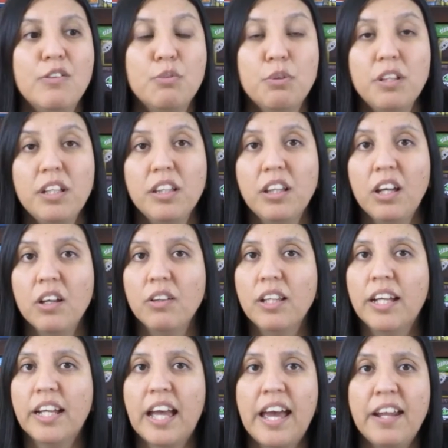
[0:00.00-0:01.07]
really low.
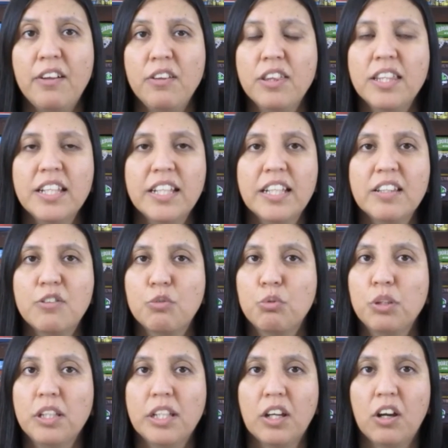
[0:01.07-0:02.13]
Like, I don't think it's
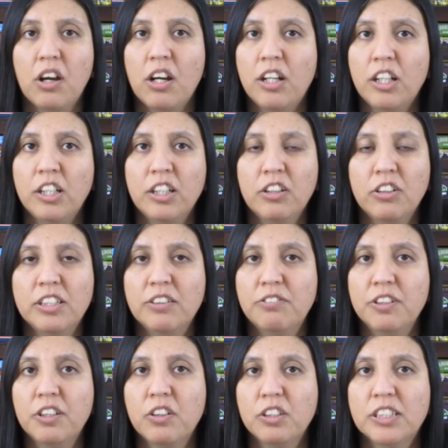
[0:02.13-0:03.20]
really hard or
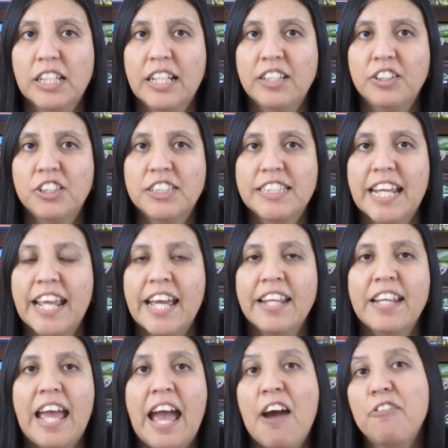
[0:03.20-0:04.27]
difficult to
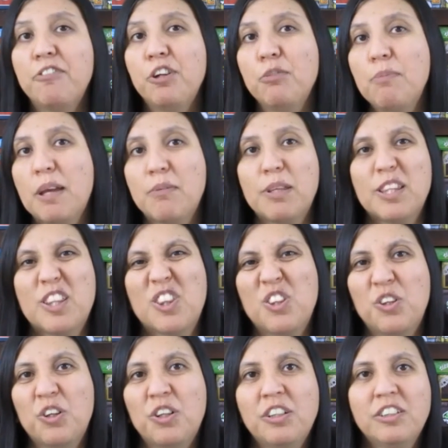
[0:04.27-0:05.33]
understand after maybe the
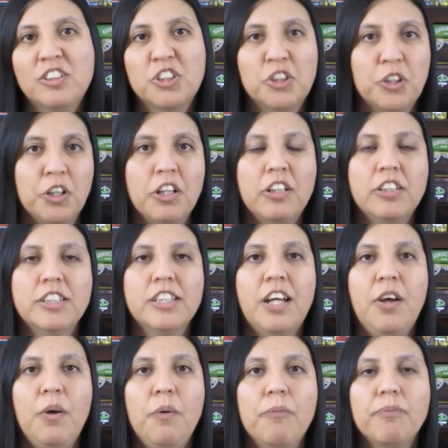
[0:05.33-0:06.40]
third turn or
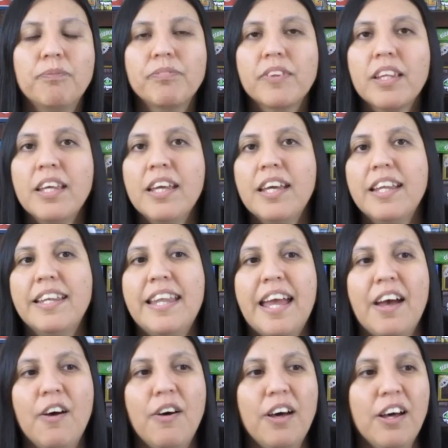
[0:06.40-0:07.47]
so.
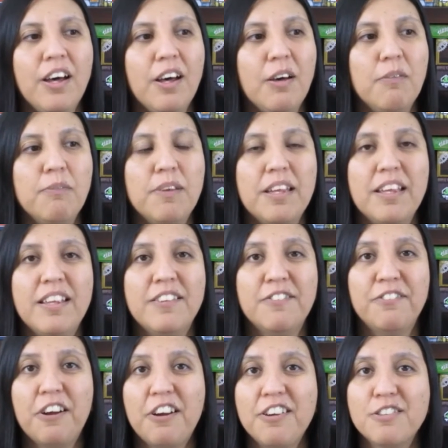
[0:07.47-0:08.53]
Now, as
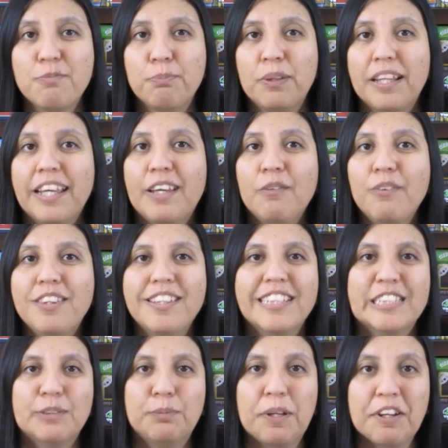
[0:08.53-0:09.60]
far as playing with
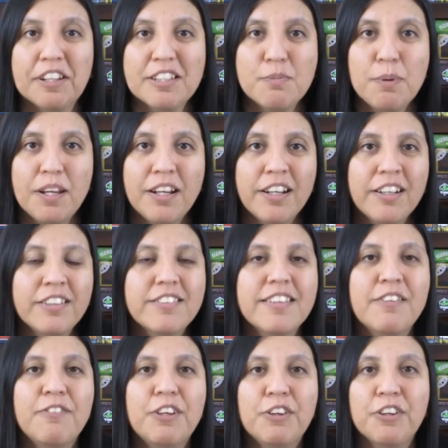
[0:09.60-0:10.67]
experienced players,
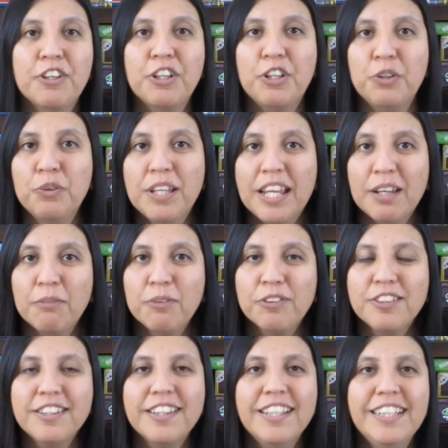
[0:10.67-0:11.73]
if you're a new
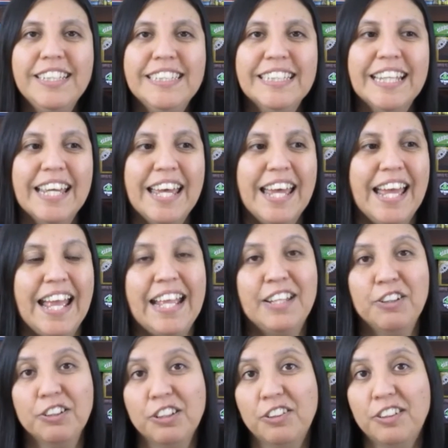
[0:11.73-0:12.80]
gamer to this,
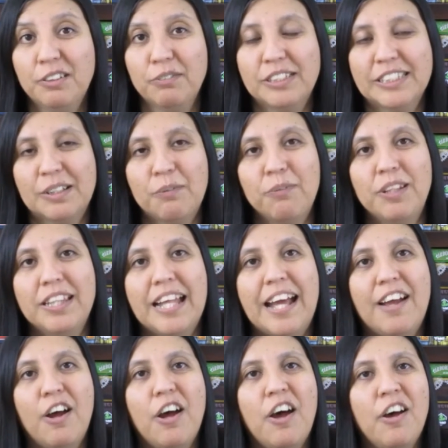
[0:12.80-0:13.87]
and you're learning with someone
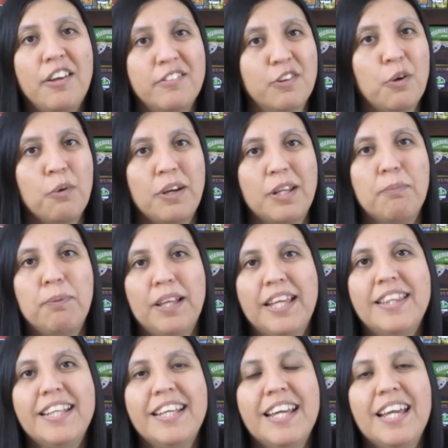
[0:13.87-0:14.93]
that has already
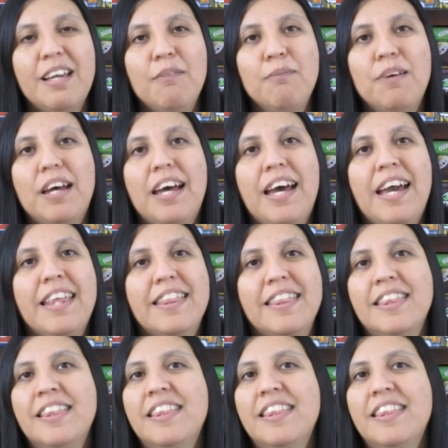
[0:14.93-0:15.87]
played the game, I